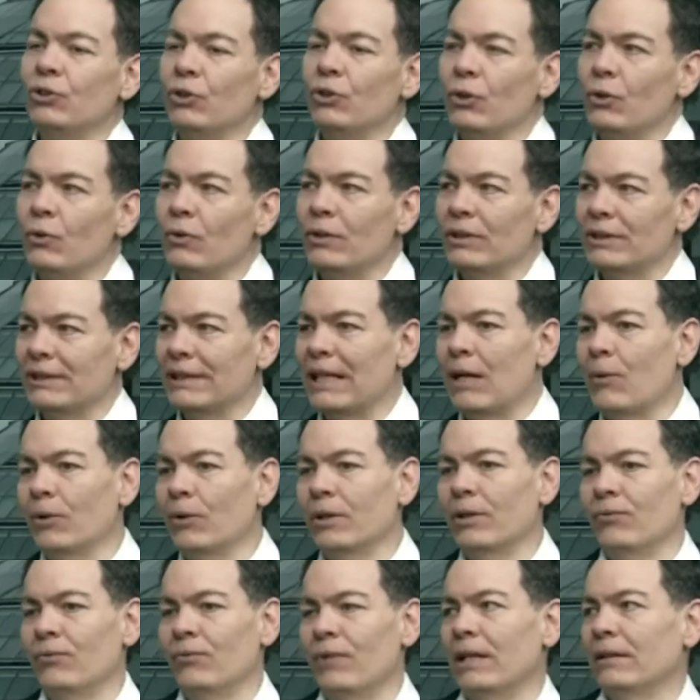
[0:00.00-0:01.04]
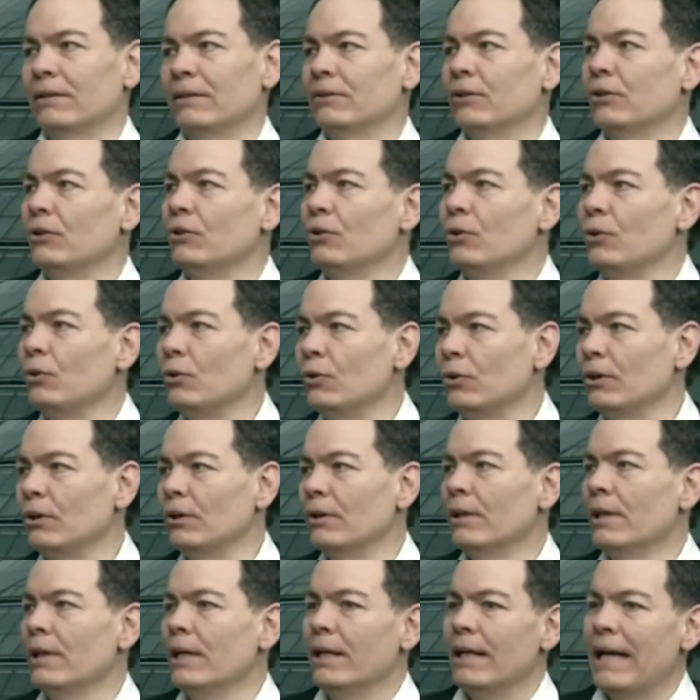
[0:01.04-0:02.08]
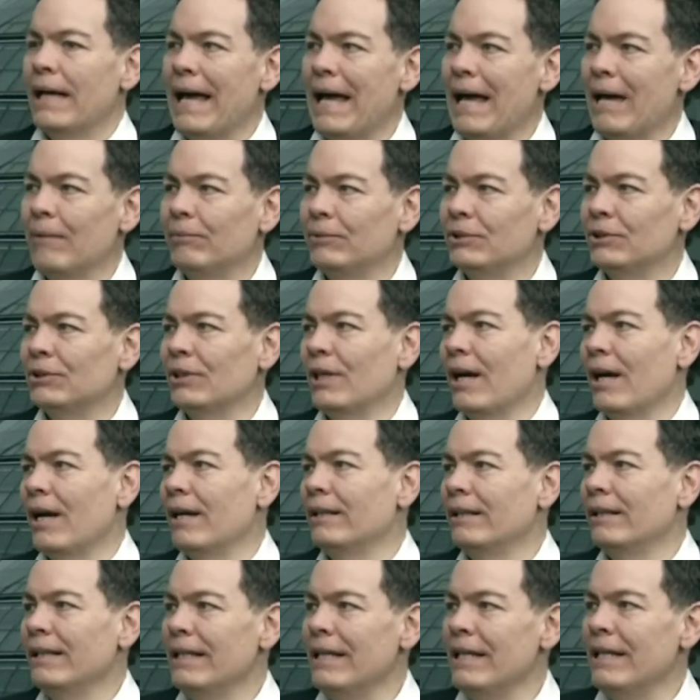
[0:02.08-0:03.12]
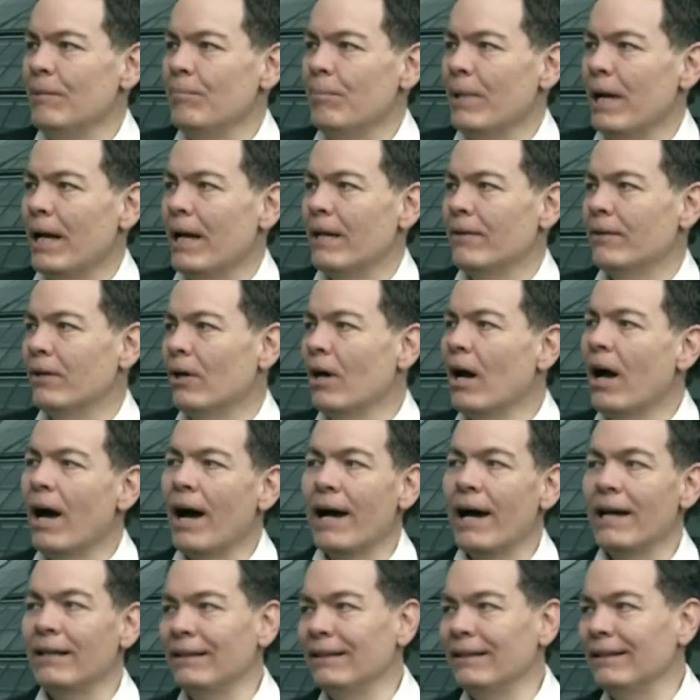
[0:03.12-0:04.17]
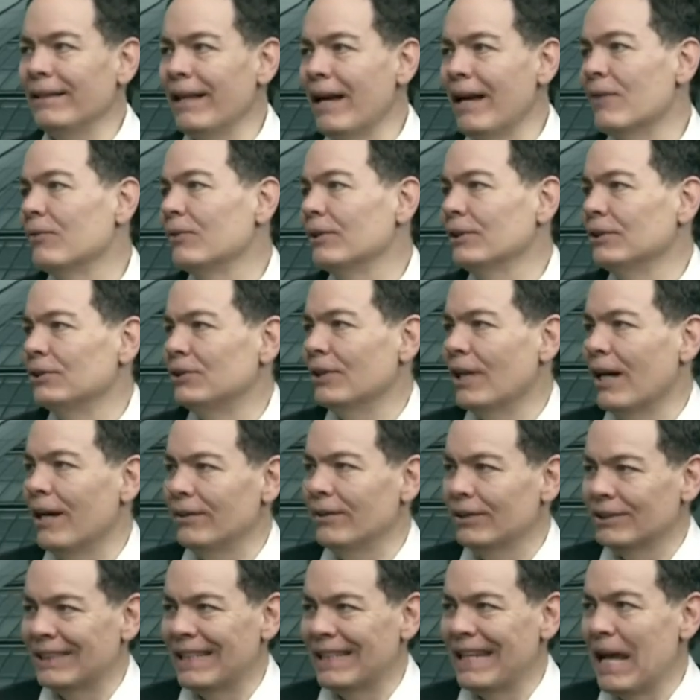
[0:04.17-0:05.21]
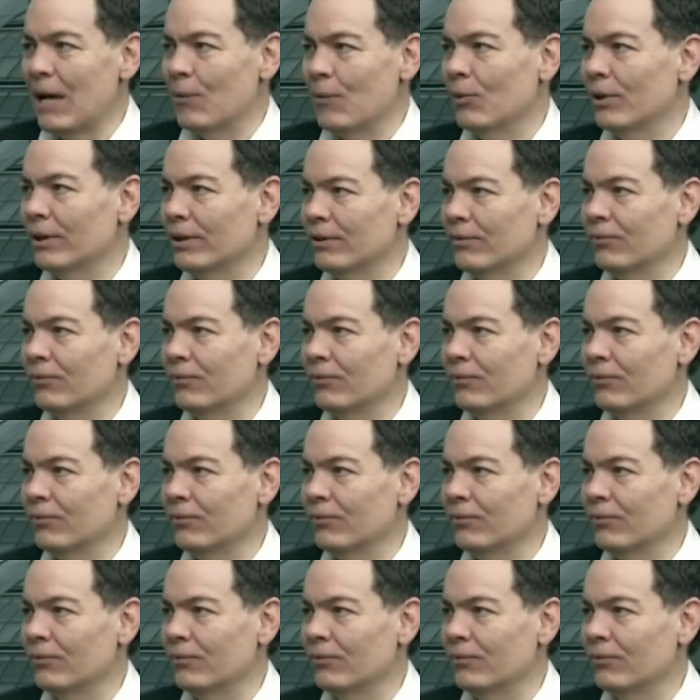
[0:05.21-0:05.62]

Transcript: to this network effect, the Google, Amazon, eBay, they're highly leveraged on this network